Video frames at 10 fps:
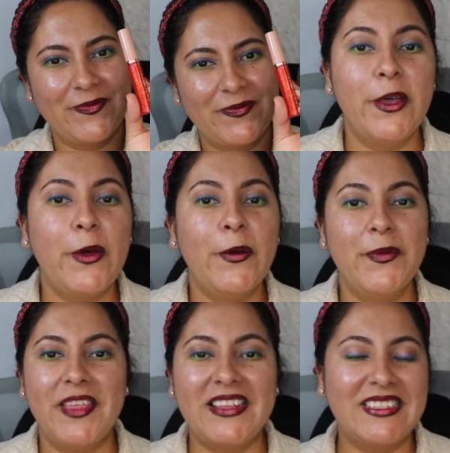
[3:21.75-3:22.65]
So
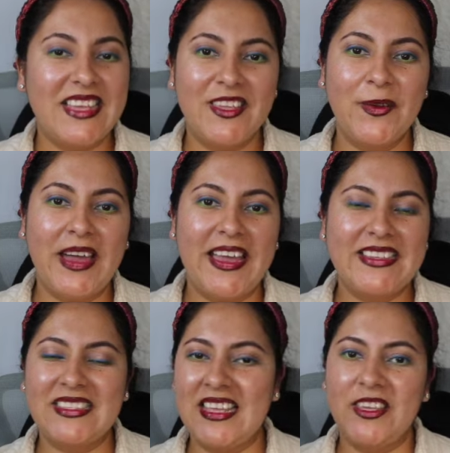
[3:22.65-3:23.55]
that's it, you guys.
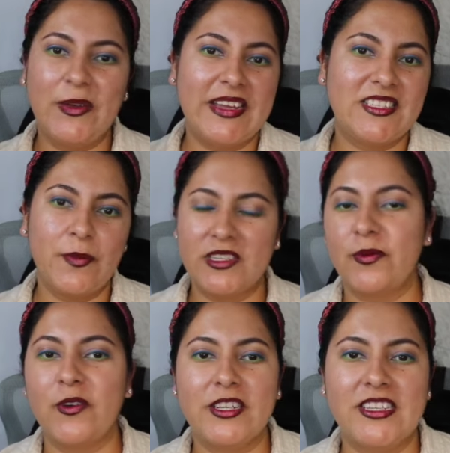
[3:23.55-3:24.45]
Thank you guys so much for
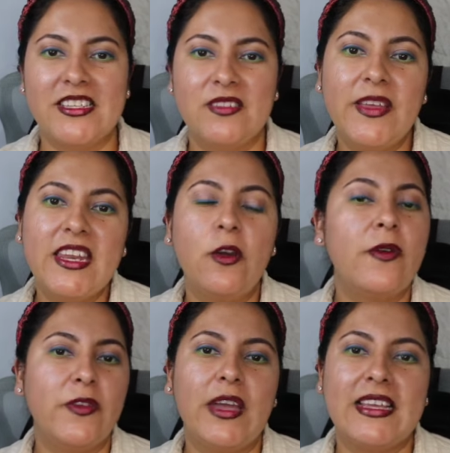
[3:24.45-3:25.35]
watching this video.
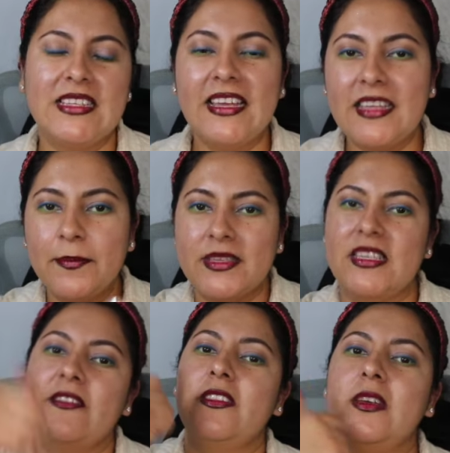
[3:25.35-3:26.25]
If you guys liked it, please
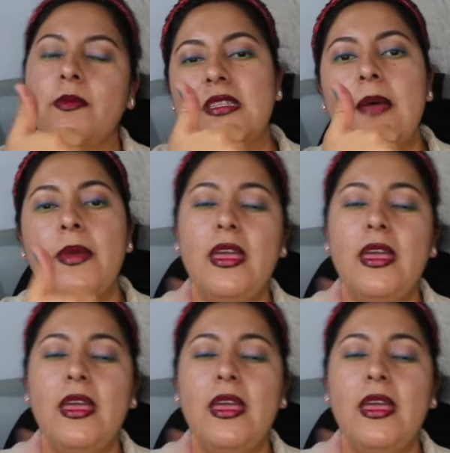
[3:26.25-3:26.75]
give it a thumbs up.